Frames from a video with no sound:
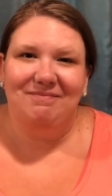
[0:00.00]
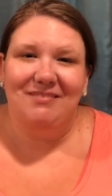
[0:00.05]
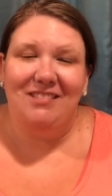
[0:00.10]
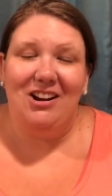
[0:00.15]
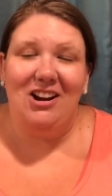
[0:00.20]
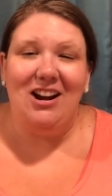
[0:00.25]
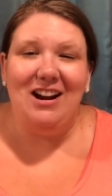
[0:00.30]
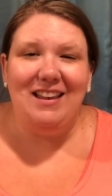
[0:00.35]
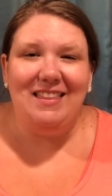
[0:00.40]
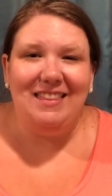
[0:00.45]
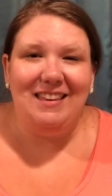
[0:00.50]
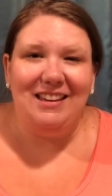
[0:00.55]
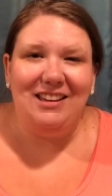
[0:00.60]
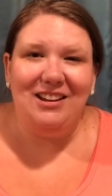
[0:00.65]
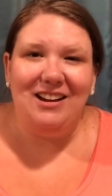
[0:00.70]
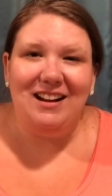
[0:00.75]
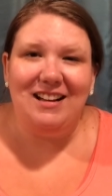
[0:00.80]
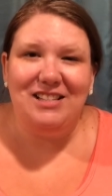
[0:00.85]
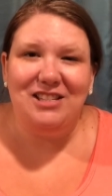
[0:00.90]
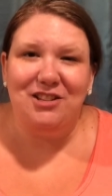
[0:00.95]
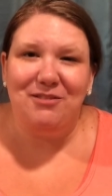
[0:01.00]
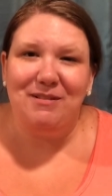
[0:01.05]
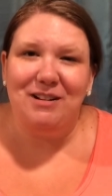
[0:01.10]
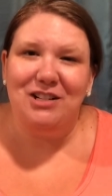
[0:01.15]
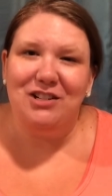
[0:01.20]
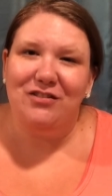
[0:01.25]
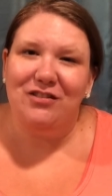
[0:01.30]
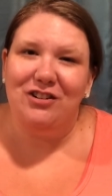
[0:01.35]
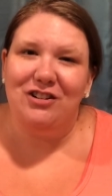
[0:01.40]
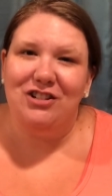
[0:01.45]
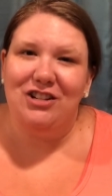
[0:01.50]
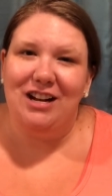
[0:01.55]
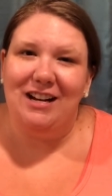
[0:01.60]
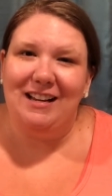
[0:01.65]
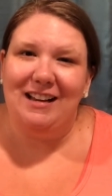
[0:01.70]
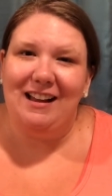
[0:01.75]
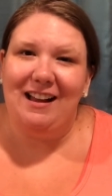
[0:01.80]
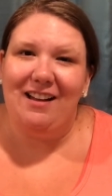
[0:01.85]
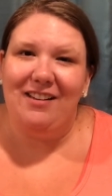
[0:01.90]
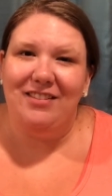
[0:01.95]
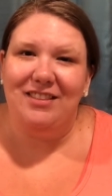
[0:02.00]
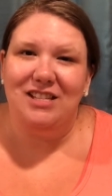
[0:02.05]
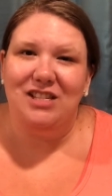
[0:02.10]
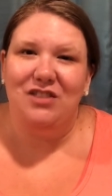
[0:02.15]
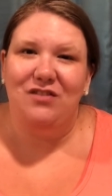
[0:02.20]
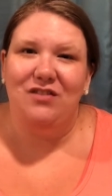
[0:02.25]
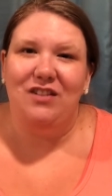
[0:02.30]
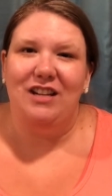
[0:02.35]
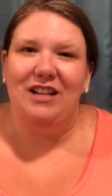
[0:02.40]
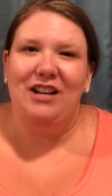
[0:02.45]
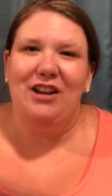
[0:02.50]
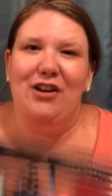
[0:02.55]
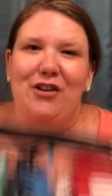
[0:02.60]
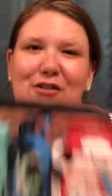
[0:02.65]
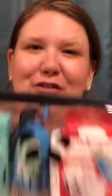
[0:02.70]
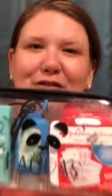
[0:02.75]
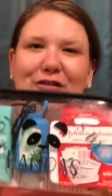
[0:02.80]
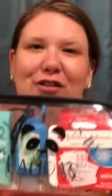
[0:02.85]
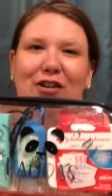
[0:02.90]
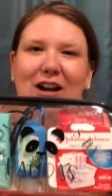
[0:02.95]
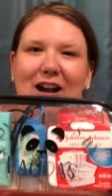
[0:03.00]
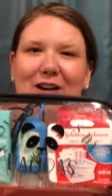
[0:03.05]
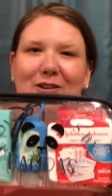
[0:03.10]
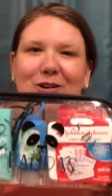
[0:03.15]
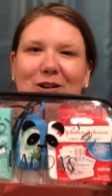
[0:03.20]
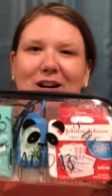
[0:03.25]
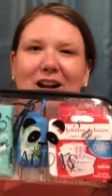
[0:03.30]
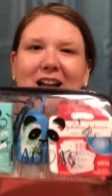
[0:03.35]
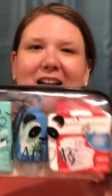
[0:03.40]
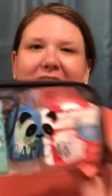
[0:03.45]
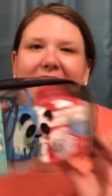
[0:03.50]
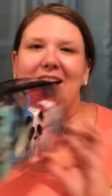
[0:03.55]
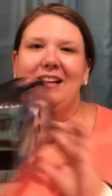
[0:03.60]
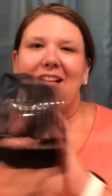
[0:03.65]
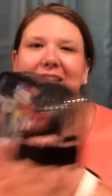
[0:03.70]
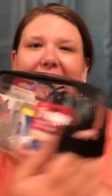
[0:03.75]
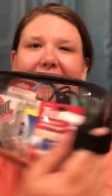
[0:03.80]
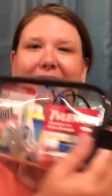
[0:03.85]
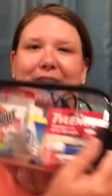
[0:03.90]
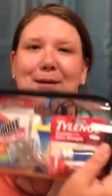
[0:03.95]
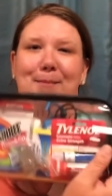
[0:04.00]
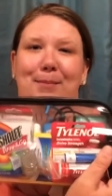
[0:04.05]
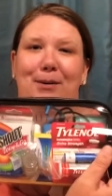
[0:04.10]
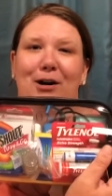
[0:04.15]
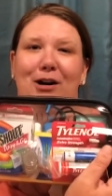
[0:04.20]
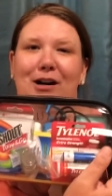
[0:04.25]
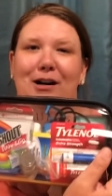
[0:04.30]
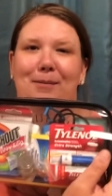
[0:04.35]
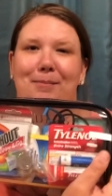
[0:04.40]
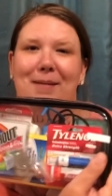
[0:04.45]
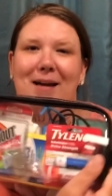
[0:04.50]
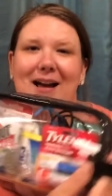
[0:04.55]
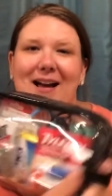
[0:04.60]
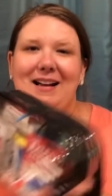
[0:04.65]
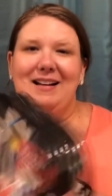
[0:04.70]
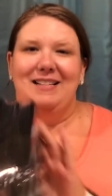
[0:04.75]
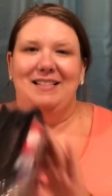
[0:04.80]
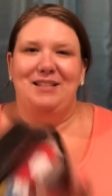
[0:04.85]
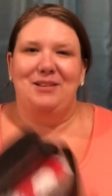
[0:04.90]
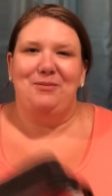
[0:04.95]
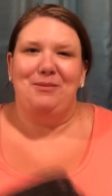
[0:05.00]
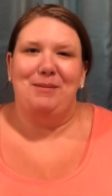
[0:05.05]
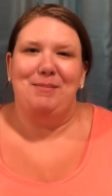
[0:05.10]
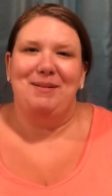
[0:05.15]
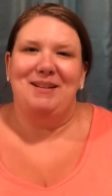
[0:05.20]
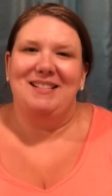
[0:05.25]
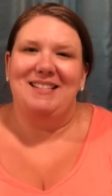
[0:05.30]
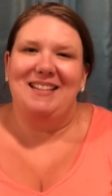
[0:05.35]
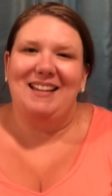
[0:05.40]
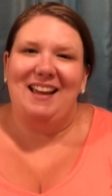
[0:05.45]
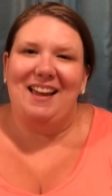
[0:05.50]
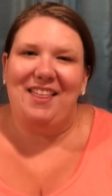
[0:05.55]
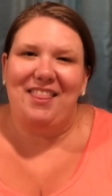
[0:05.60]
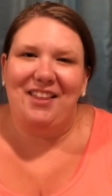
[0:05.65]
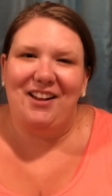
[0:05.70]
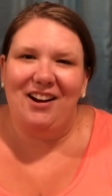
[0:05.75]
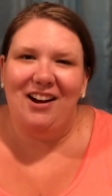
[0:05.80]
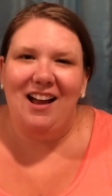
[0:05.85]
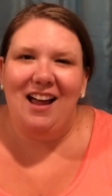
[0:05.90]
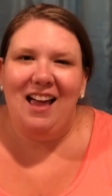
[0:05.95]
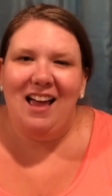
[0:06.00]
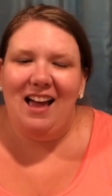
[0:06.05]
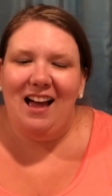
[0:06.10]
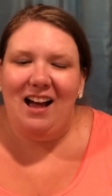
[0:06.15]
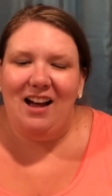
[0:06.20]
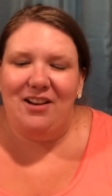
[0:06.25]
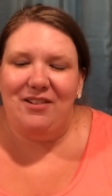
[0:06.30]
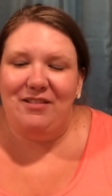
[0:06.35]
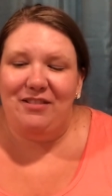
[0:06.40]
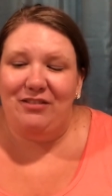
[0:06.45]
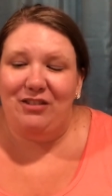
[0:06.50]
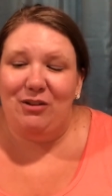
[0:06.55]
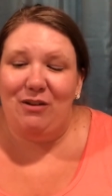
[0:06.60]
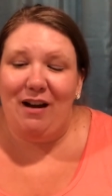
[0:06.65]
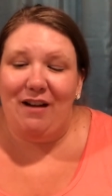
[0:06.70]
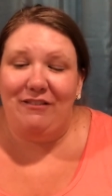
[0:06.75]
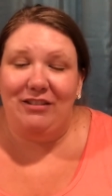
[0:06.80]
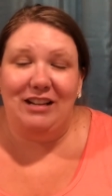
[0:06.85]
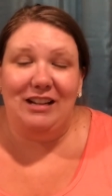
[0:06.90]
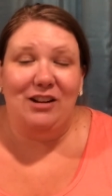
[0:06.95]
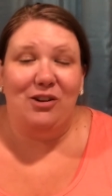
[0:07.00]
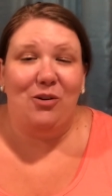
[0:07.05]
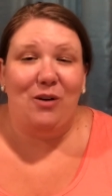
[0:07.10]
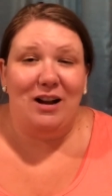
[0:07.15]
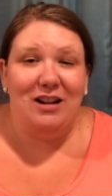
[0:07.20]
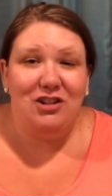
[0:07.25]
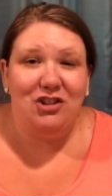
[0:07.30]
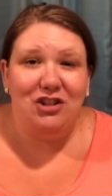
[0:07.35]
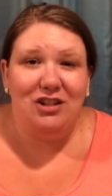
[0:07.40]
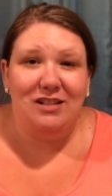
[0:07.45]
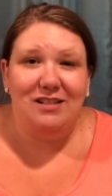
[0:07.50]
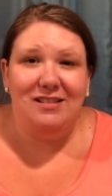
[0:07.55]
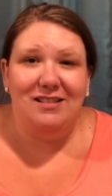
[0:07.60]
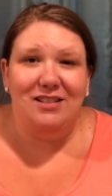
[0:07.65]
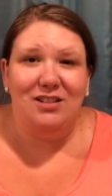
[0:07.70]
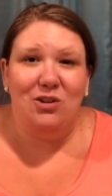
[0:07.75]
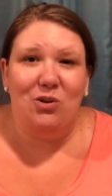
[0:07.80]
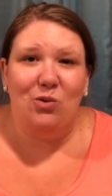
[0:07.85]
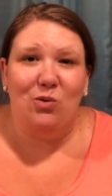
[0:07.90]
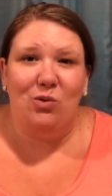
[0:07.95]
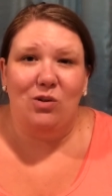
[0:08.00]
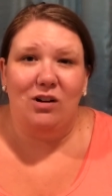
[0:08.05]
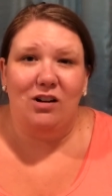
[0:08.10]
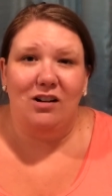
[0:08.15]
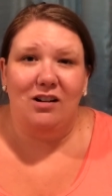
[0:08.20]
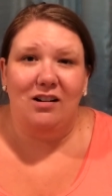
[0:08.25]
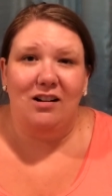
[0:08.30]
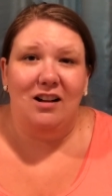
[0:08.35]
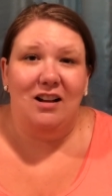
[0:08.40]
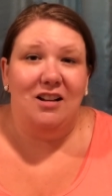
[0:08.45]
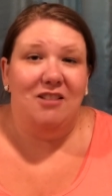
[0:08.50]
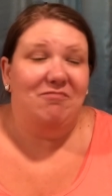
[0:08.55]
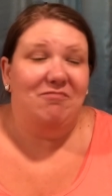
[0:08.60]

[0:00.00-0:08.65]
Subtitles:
All right, thank you guys so much for checking out this video for our client park bags that we put together. If you have any questions or